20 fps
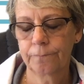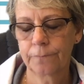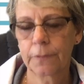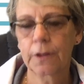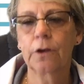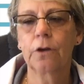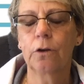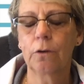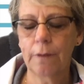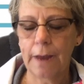
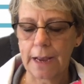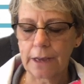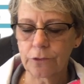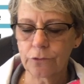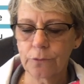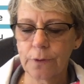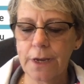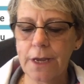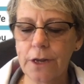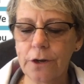Correct,
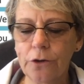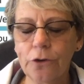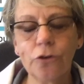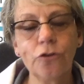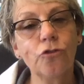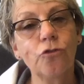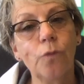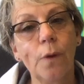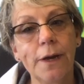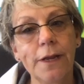
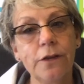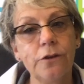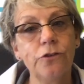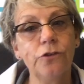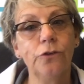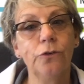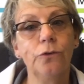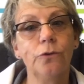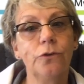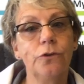
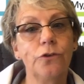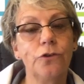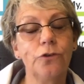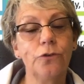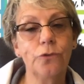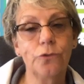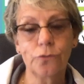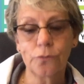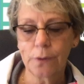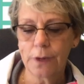322 to
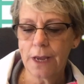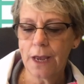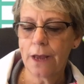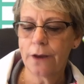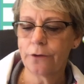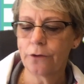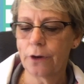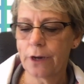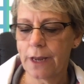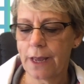
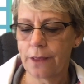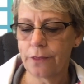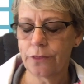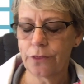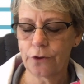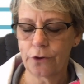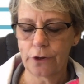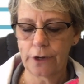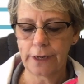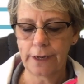
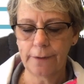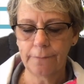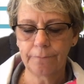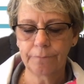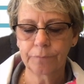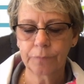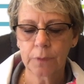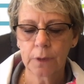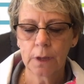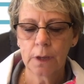330.
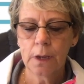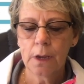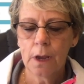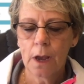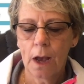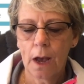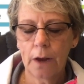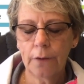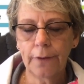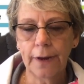
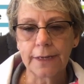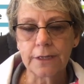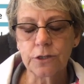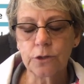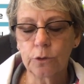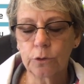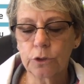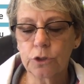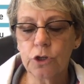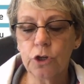All right,
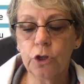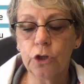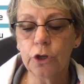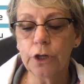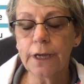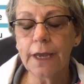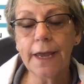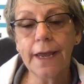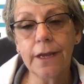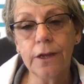so look
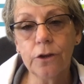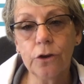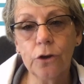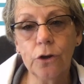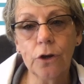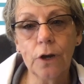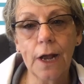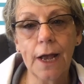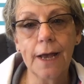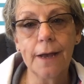at your
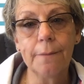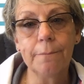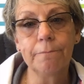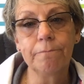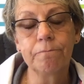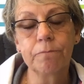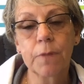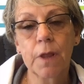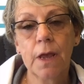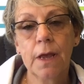
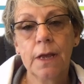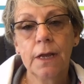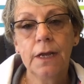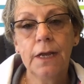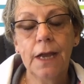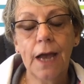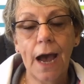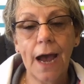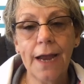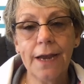
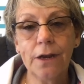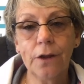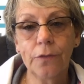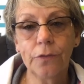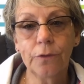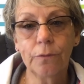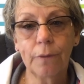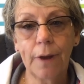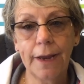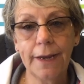guide on the
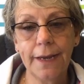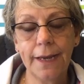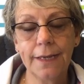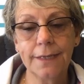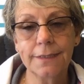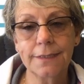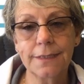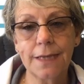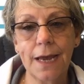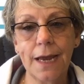right-hand
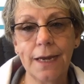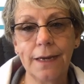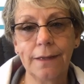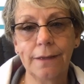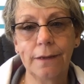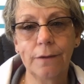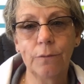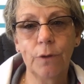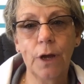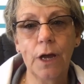side, and it
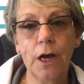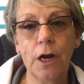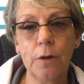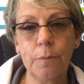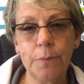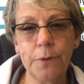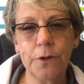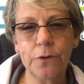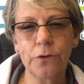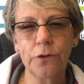will help
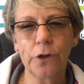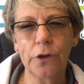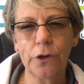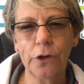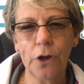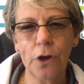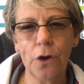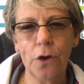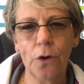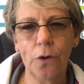you to
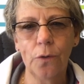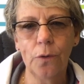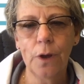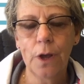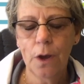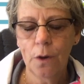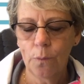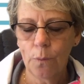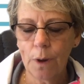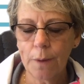know
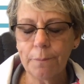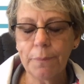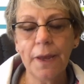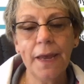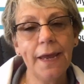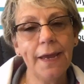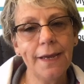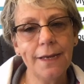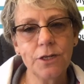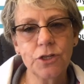what
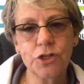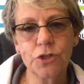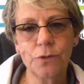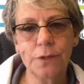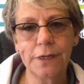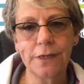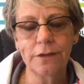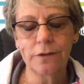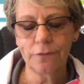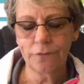page you
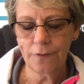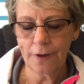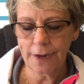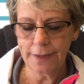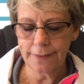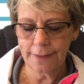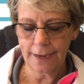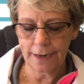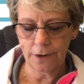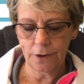need to find
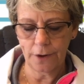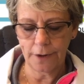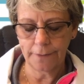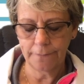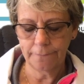that on.